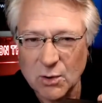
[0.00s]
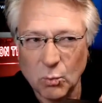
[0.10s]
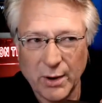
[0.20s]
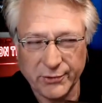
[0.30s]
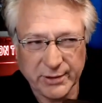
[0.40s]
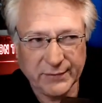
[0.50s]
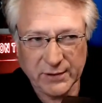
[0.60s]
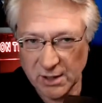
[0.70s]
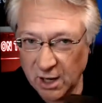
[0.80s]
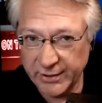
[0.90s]
whether in
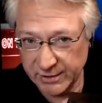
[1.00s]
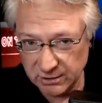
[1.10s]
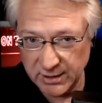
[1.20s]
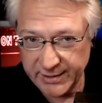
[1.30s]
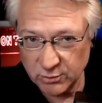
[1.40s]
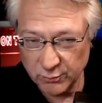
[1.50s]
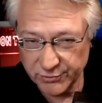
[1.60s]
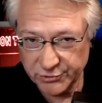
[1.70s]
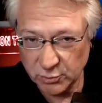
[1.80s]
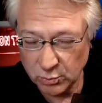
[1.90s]
the on-air light
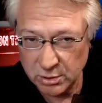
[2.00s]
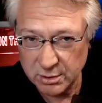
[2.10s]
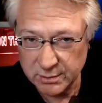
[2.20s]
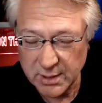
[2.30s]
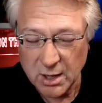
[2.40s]
over the door